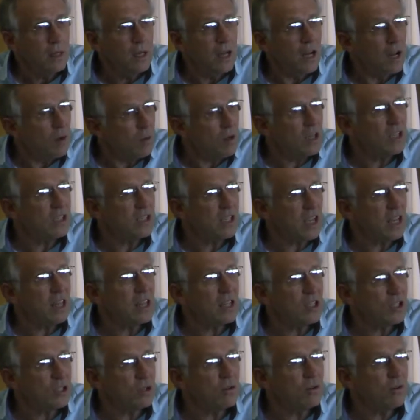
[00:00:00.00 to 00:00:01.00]
And I want to say
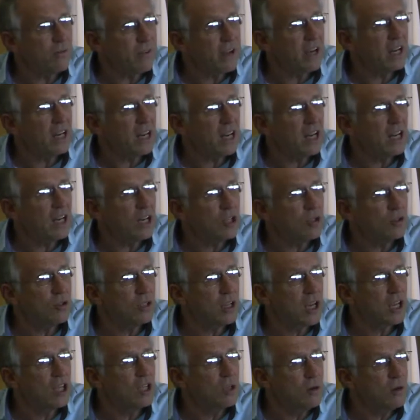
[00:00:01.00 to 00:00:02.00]
this to you very clearly
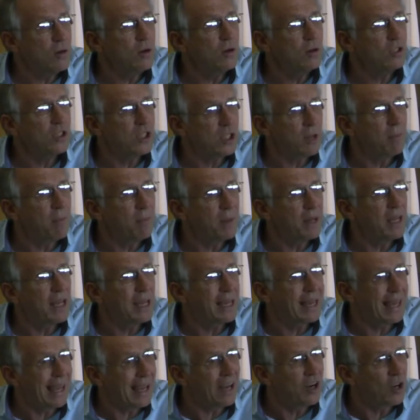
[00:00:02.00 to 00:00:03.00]
today. You simply
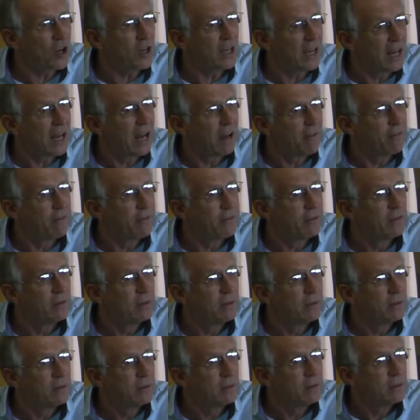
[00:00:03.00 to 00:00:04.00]
cannot love.
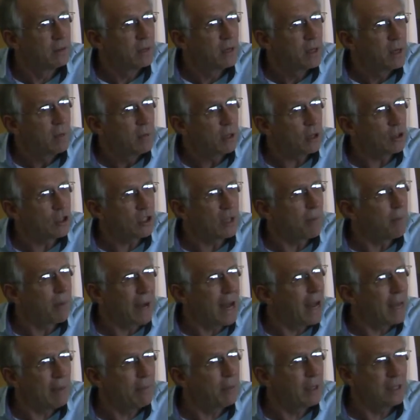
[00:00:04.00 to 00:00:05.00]
Because the
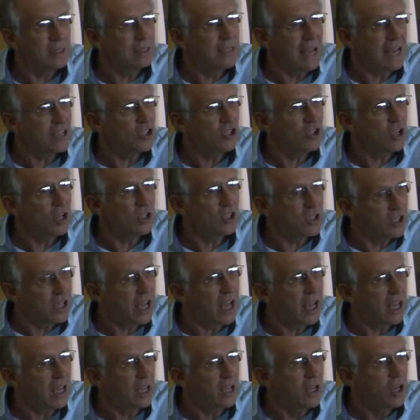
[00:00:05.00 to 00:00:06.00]
Bible does not
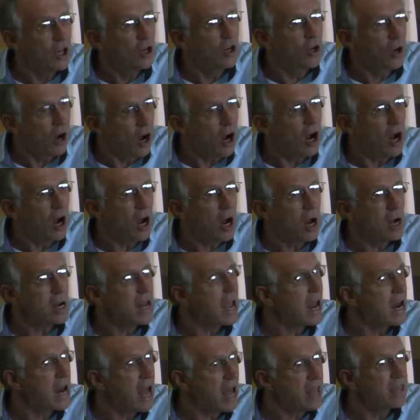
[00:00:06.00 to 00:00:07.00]
say God
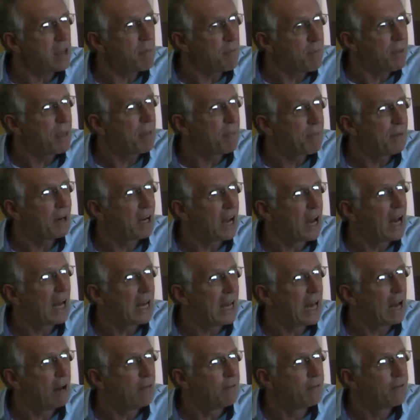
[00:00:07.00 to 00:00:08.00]
and other people are
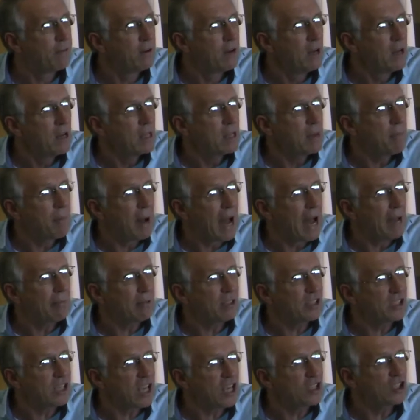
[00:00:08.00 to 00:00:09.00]
love. The
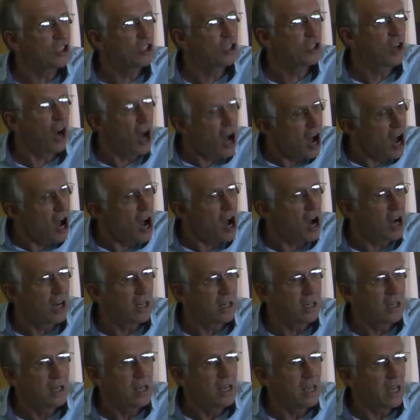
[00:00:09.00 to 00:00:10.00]
Bible says
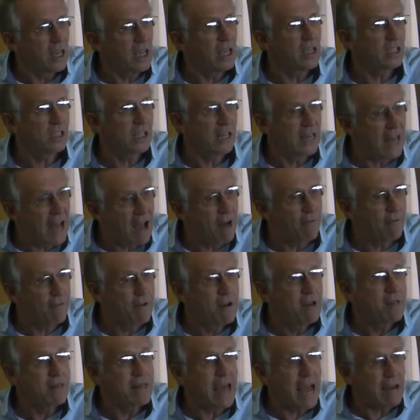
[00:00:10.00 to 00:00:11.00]
God is
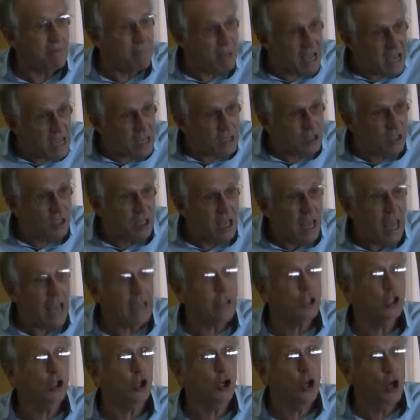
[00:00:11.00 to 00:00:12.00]
love. That means
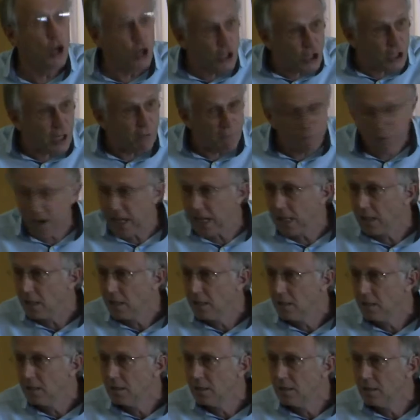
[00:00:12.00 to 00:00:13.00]

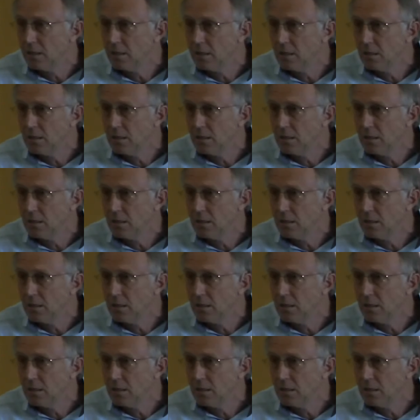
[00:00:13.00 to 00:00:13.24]
exclusively.